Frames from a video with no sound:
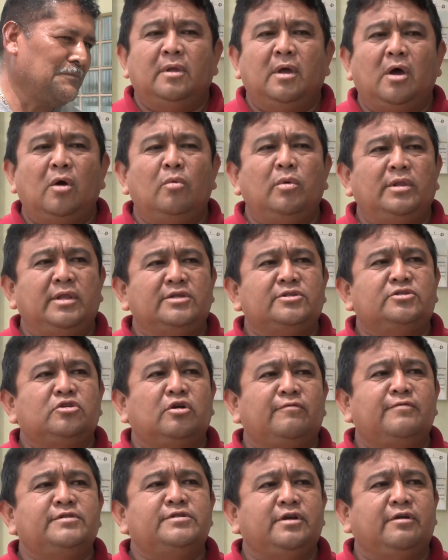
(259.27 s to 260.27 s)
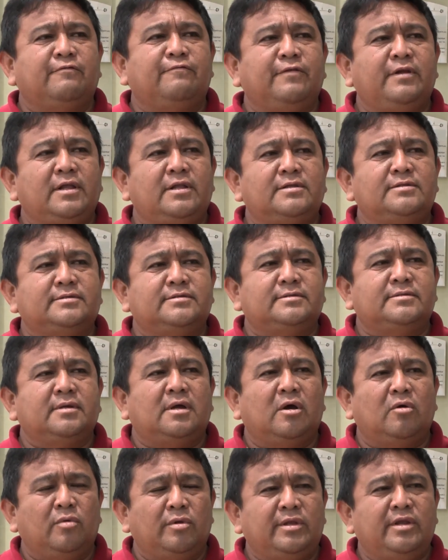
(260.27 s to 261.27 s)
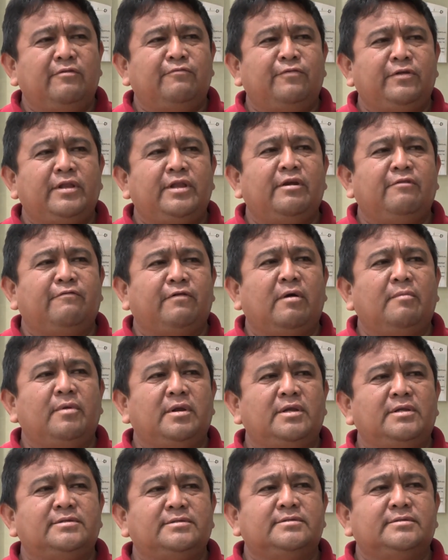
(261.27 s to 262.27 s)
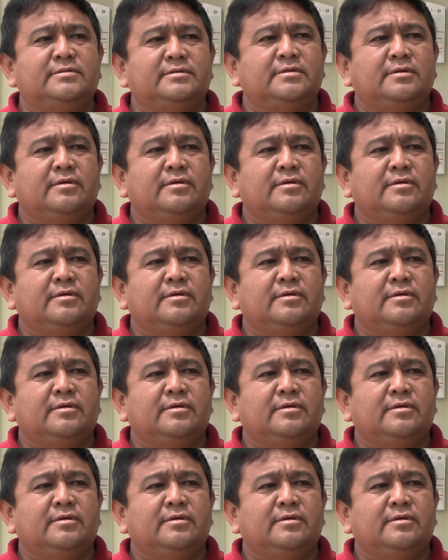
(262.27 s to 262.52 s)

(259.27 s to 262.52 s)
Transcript: How will they service their fields? How will they feed their families?